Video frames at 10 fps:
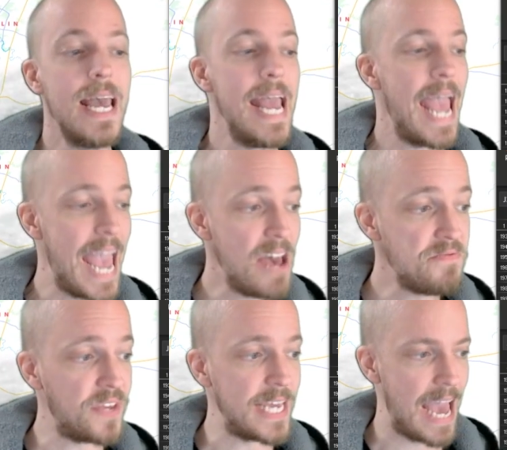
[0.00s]

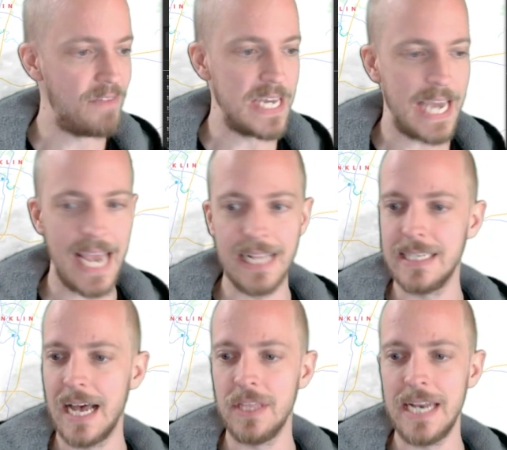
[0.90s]
Heavy gains
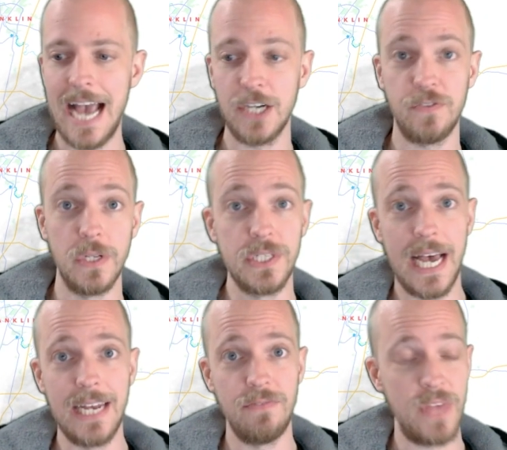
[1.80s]
on the Nashville
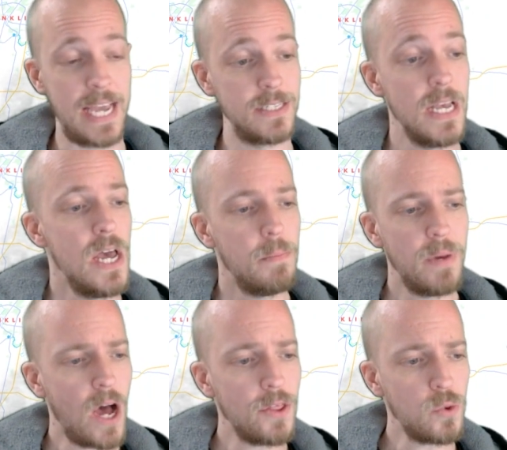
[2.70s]
side of things,
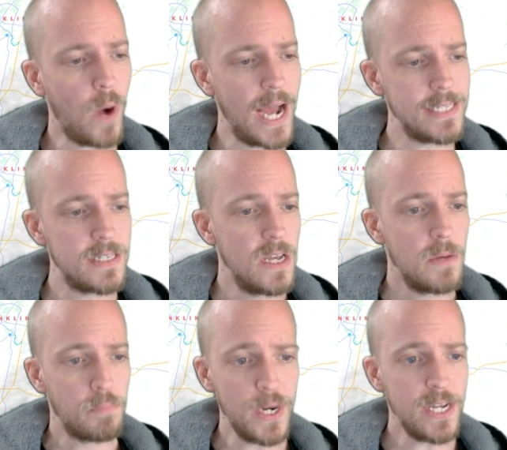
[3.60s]
but otherwise
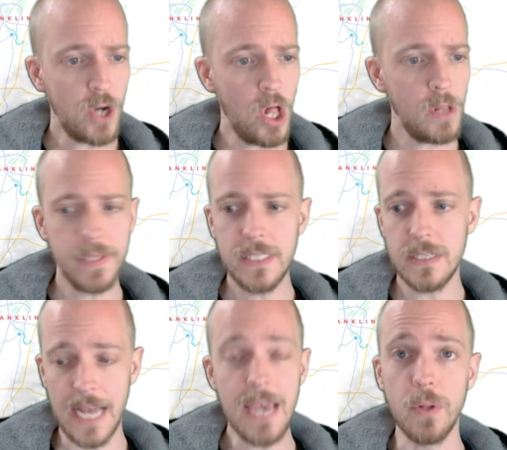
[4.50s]
pretty calm and
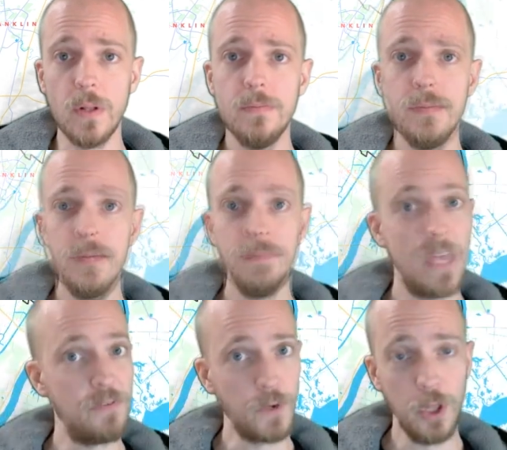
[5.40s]
stable.
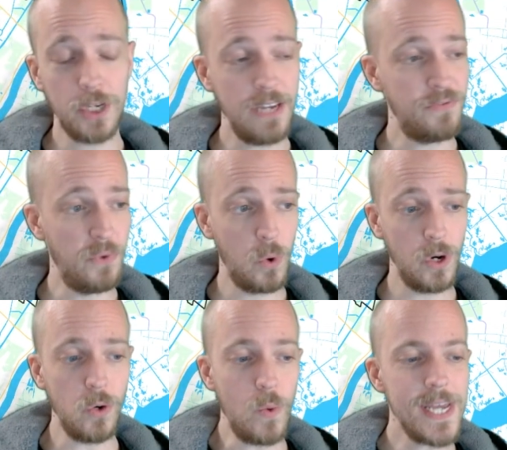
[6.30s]
If we're looking
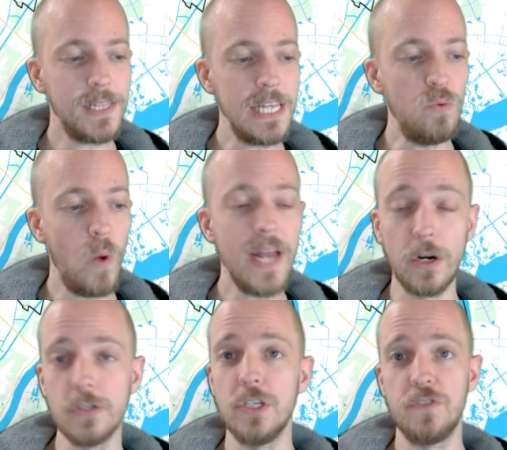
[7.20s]
for weekly
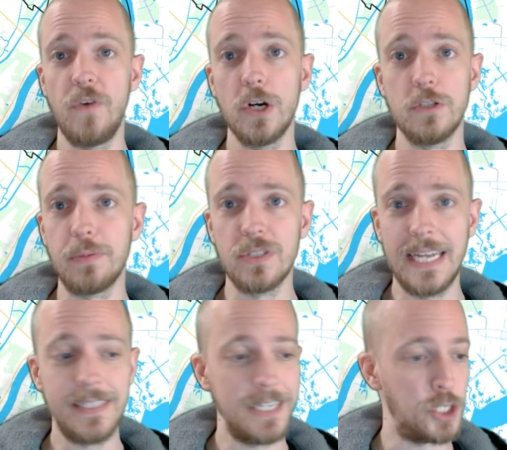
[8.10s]
winners as far as
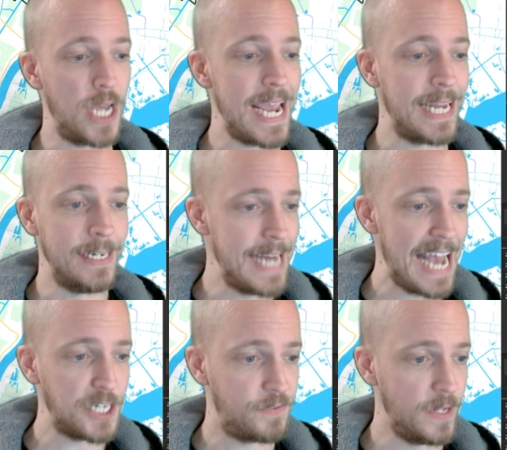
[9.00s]
percentage gain,
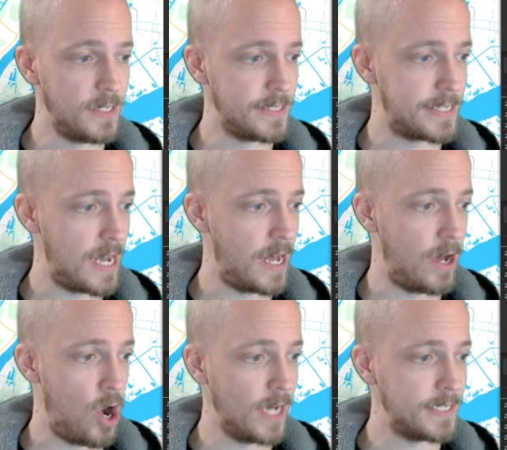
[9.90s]
Nashville's
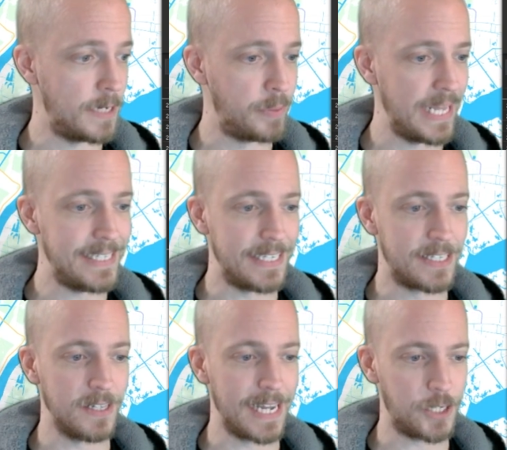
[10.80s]
Haunted Places
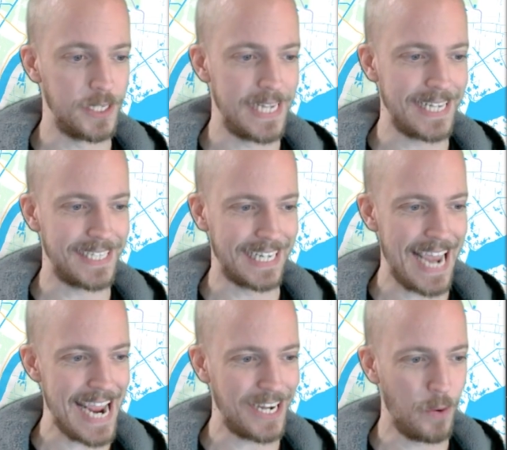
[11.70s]
collection takes the
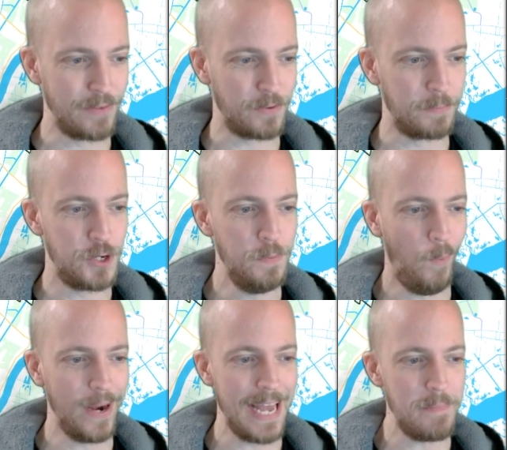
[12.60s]
cake, going from
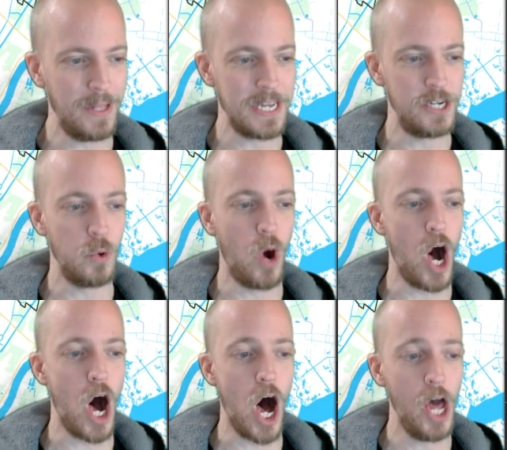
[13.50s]
2.8 million to
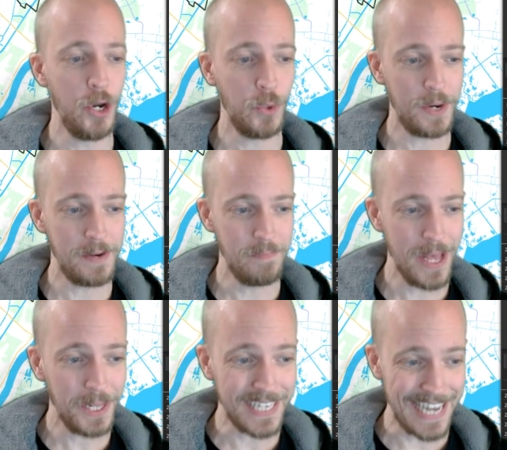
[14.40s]
100
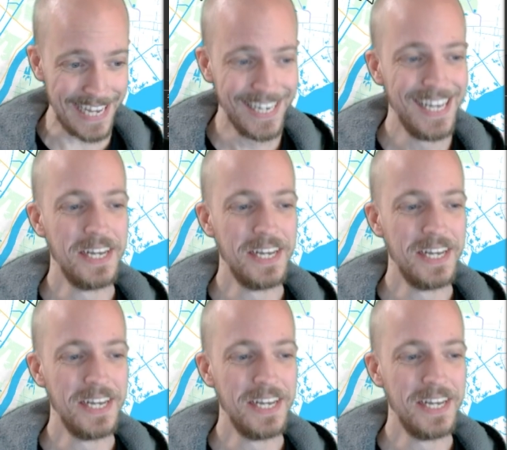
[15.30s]
million.